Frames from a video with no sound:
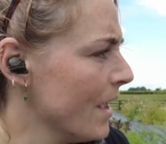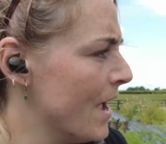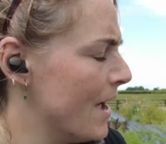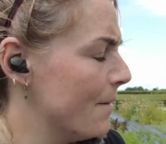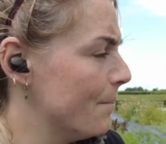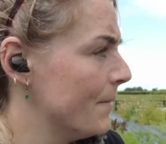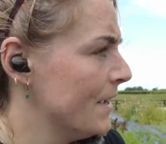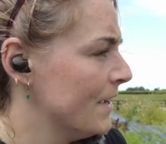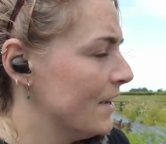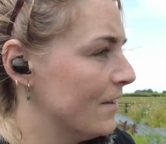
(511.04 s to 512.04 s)
and
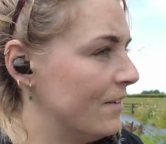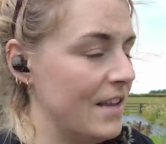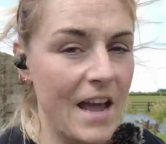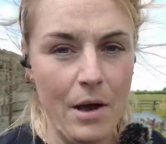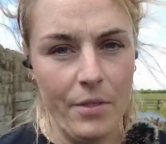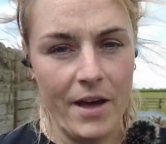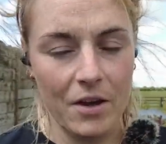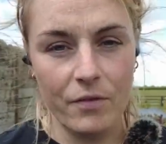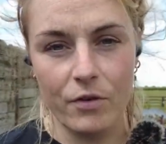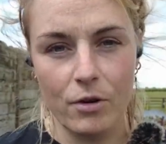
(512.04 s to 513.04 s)
see how that
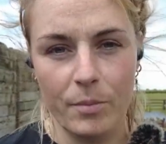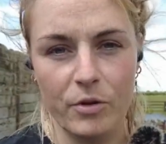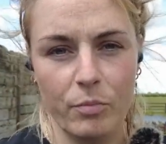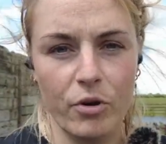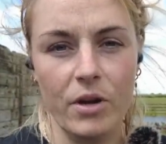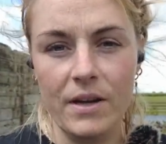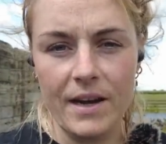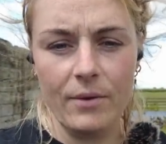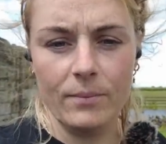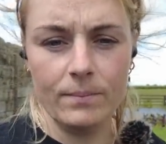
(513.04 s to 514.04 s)
cover crop has broken
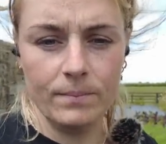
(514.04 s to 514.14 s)
down.